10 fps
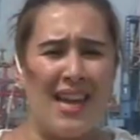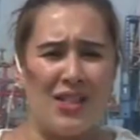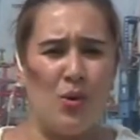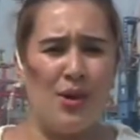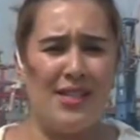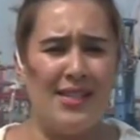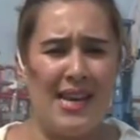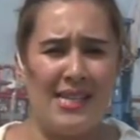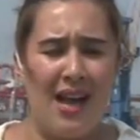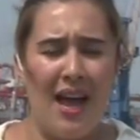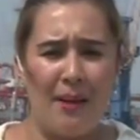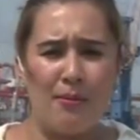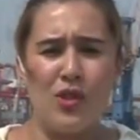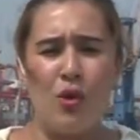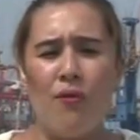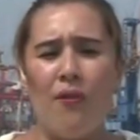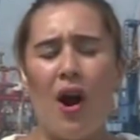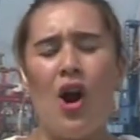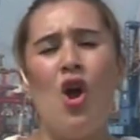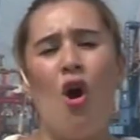that's going to take time. So
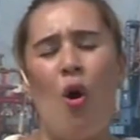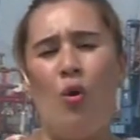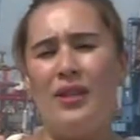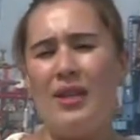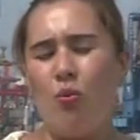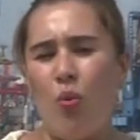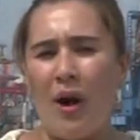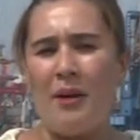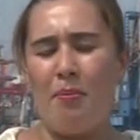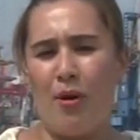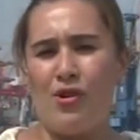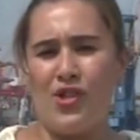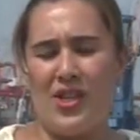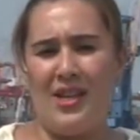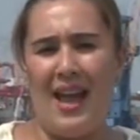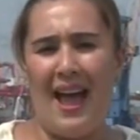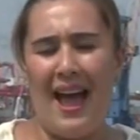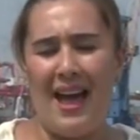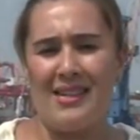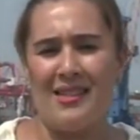far, only one person
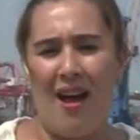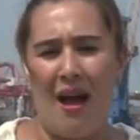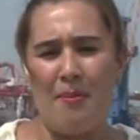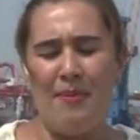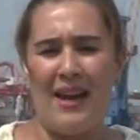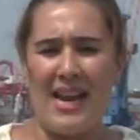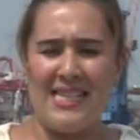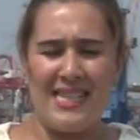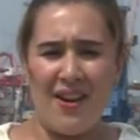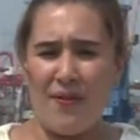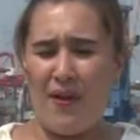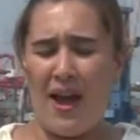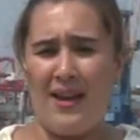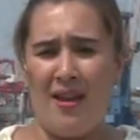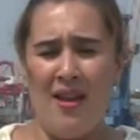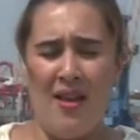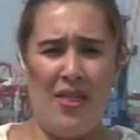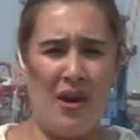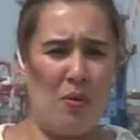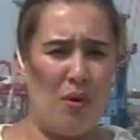has been identified.
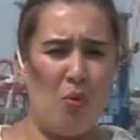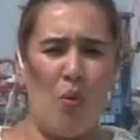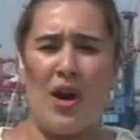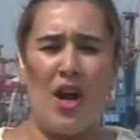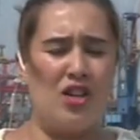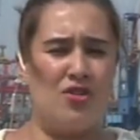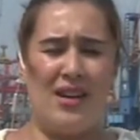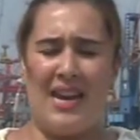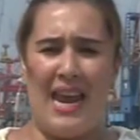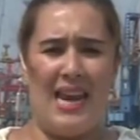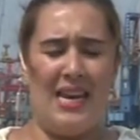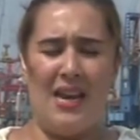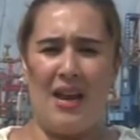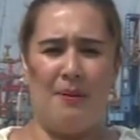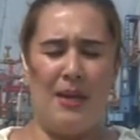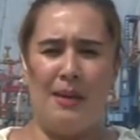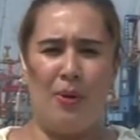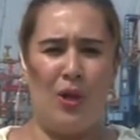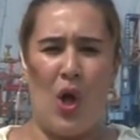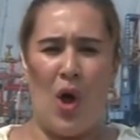There were 189
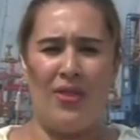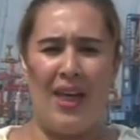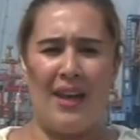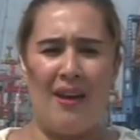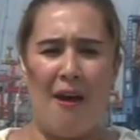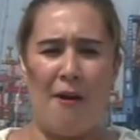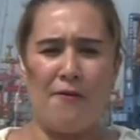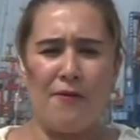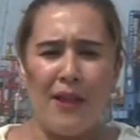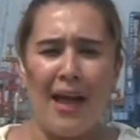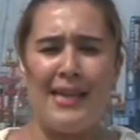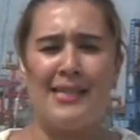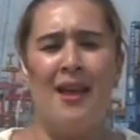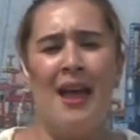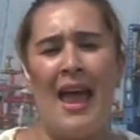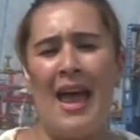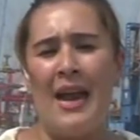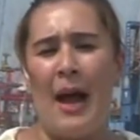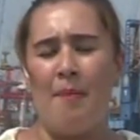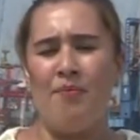people on that flight,
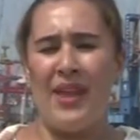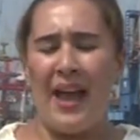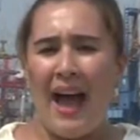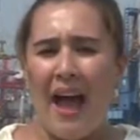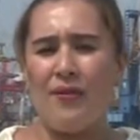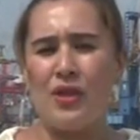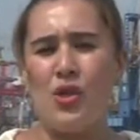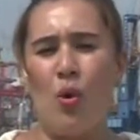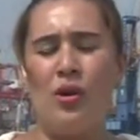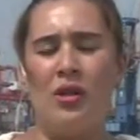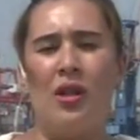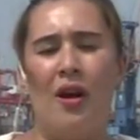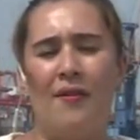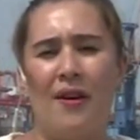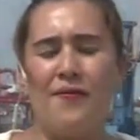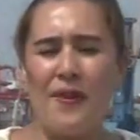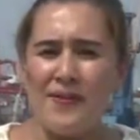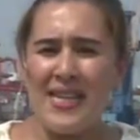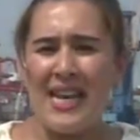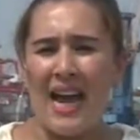and they have a total of
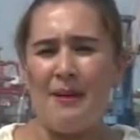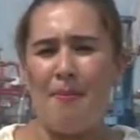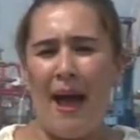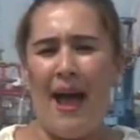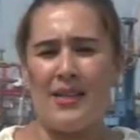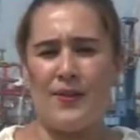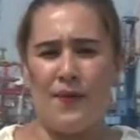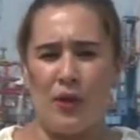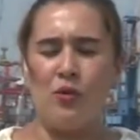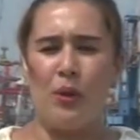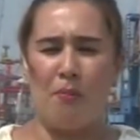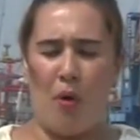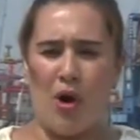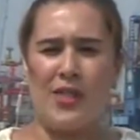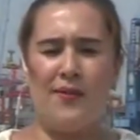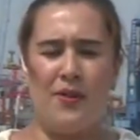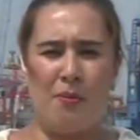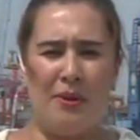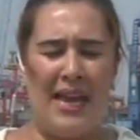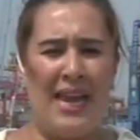59 bags filled with parts of the
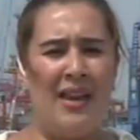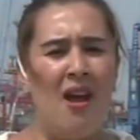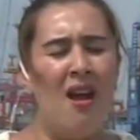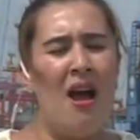plane,